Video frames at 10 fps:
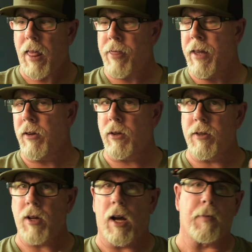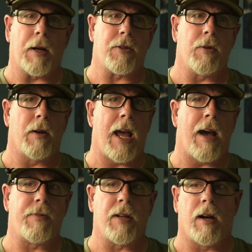Then you can talk about
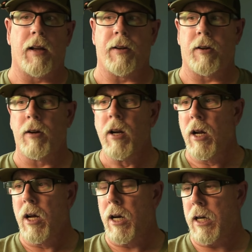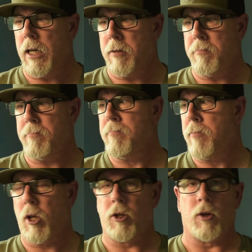2.5-ton or
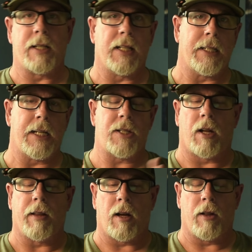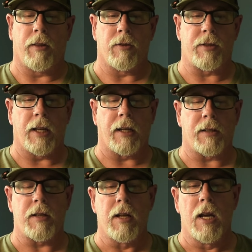ball joint deletes, all those
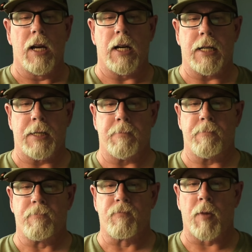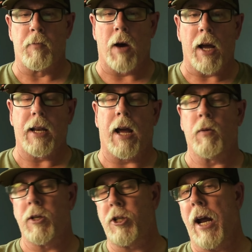things. But I
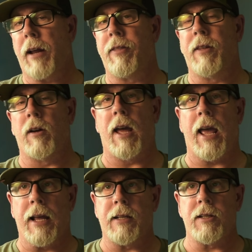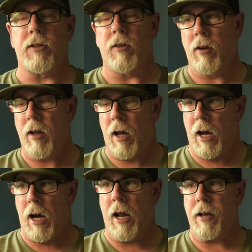would check the ends
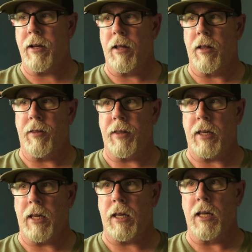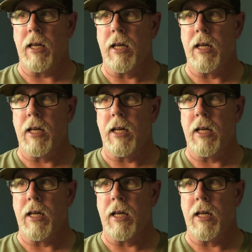on the